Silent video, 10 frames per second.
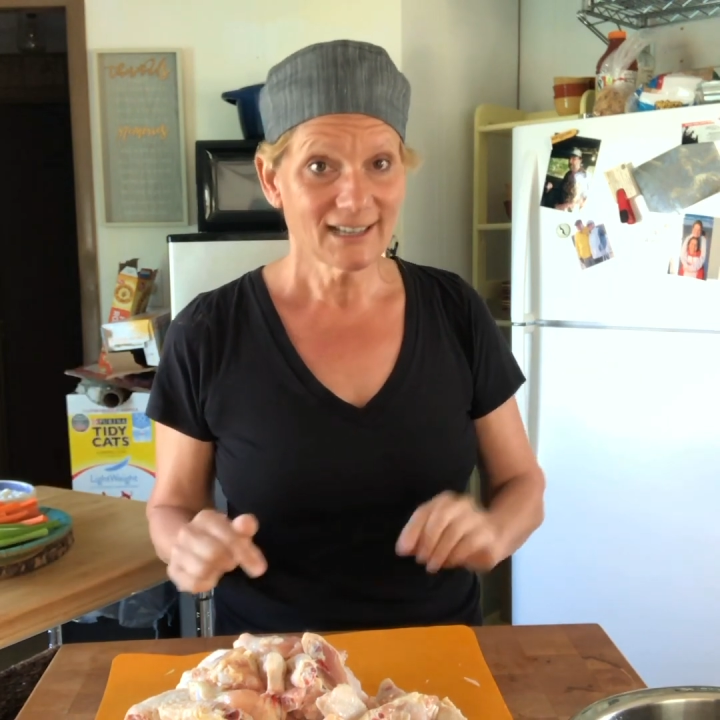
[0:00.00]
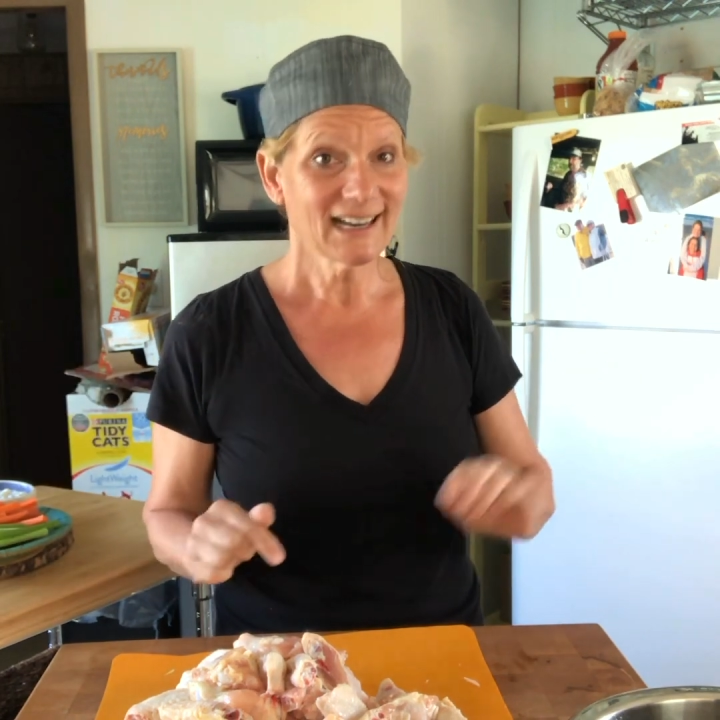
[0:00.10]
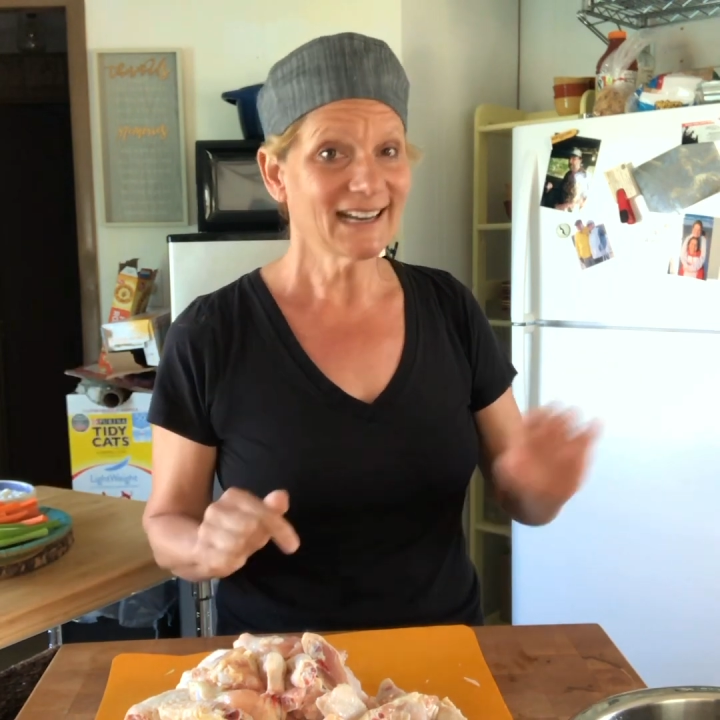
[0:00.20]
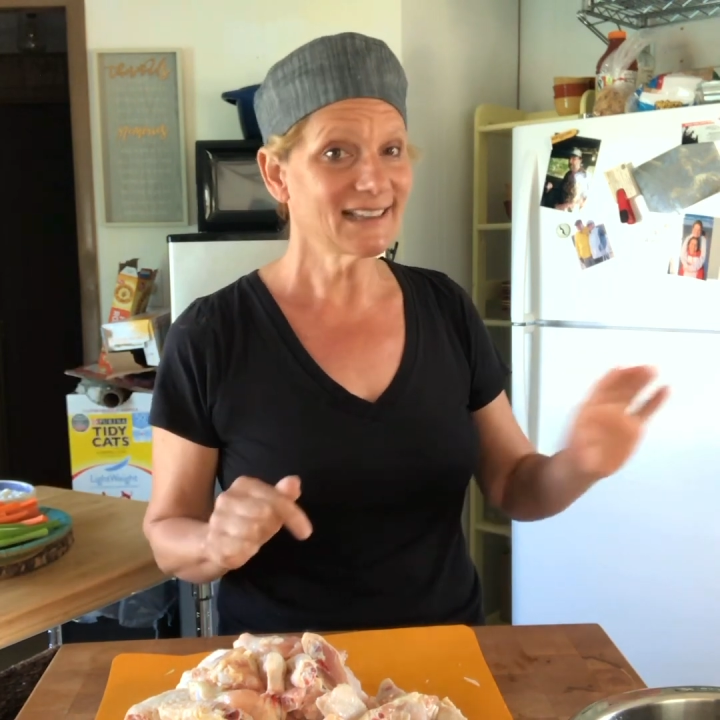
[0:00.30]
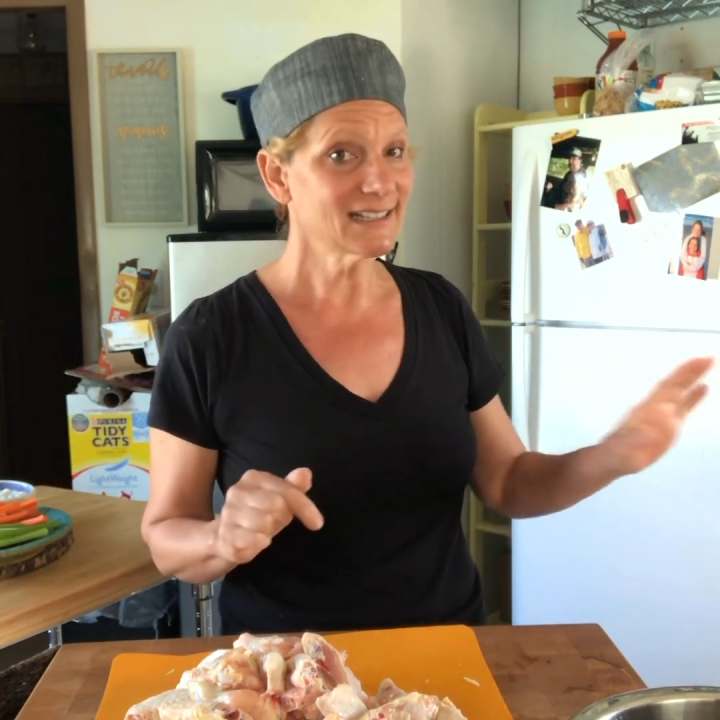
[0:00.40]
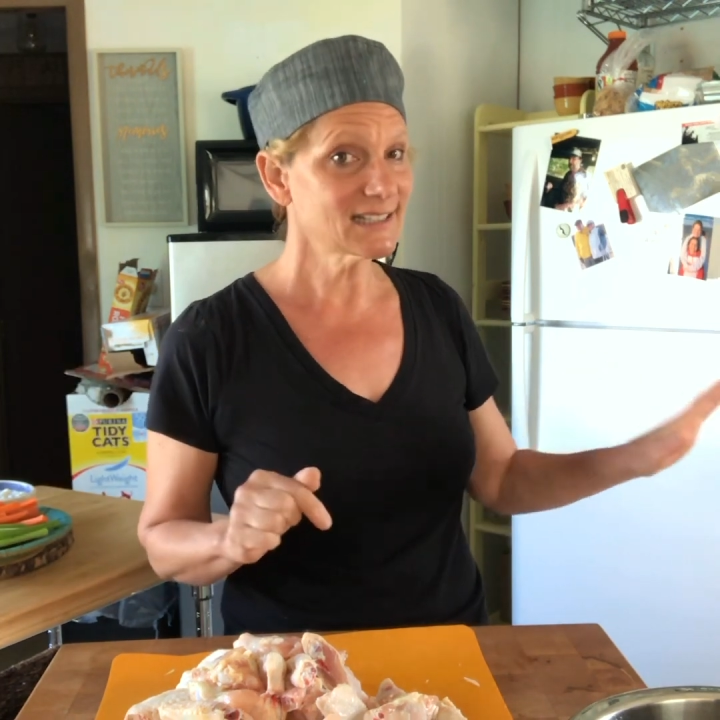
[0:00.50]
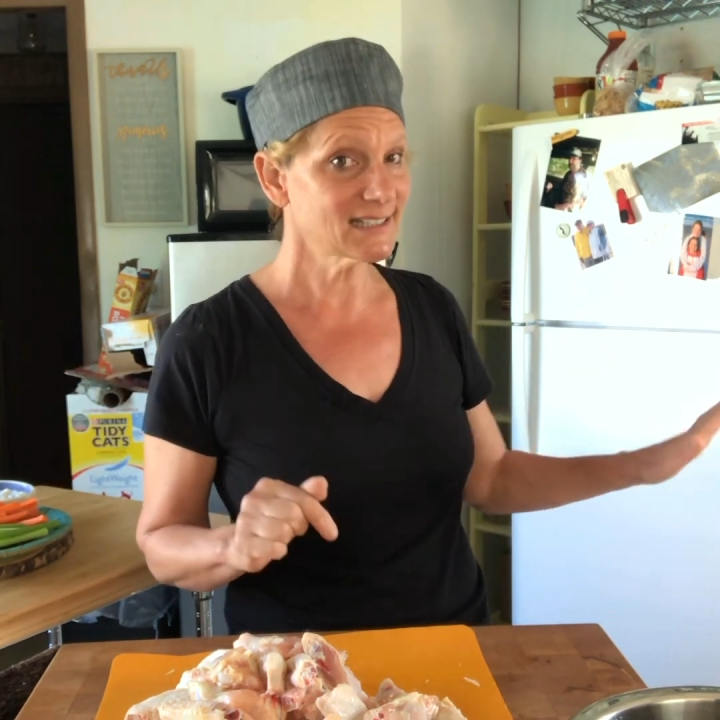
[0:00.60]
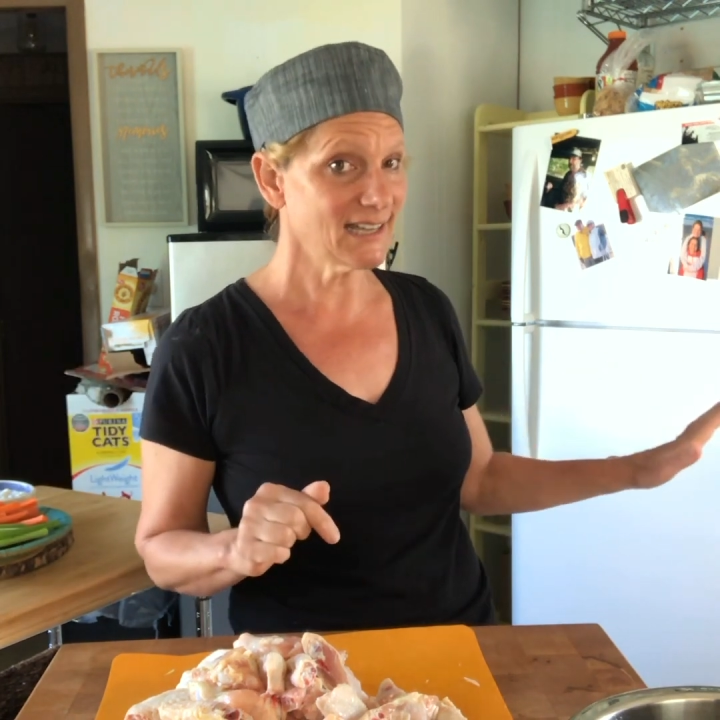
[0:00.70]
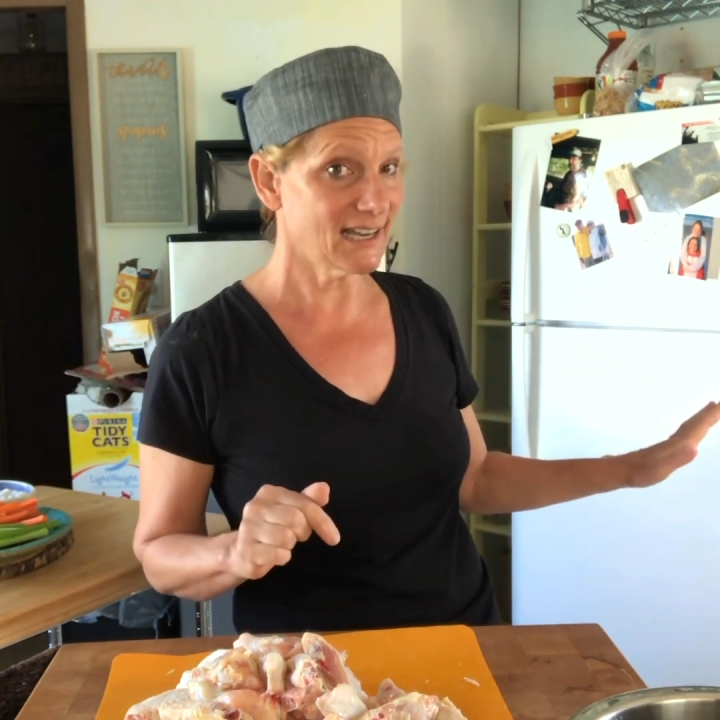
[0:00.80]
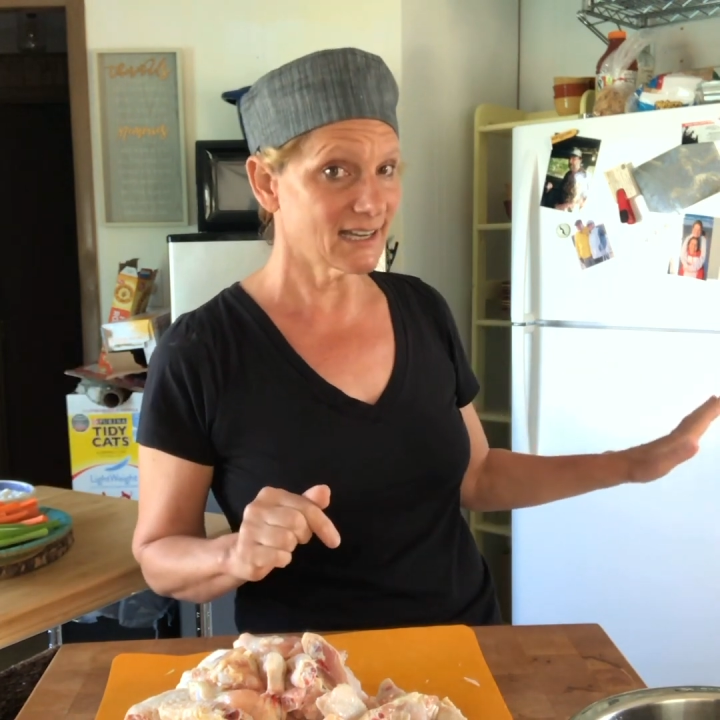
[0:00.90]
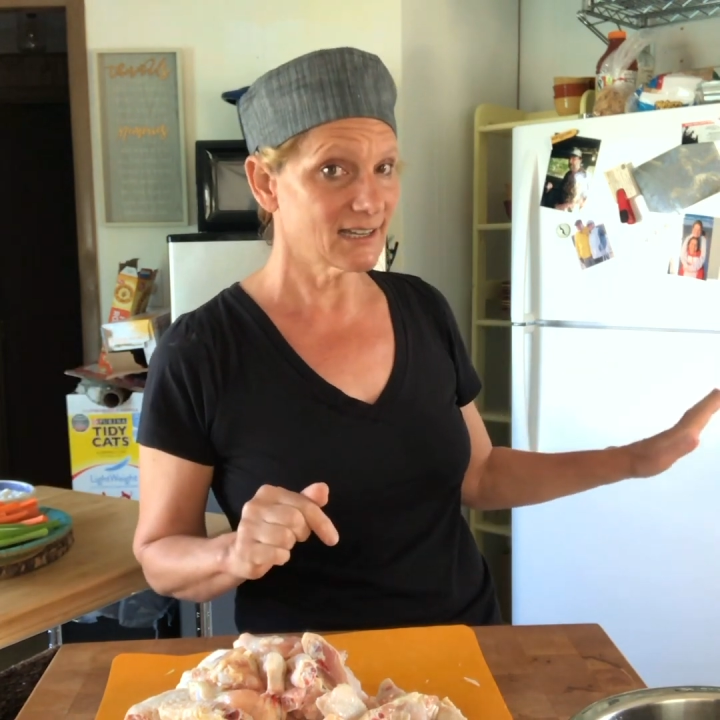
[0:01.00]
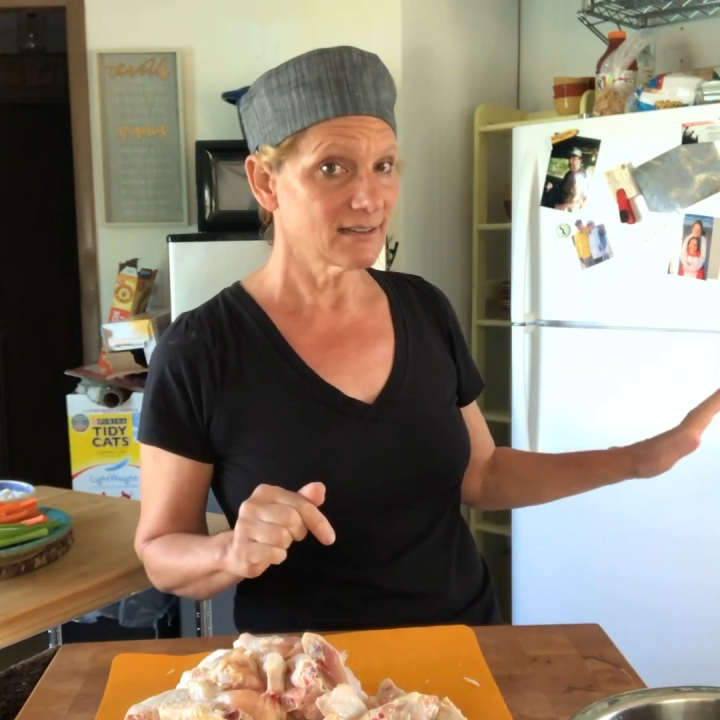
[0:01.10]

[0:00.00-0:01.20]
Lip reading: in the sink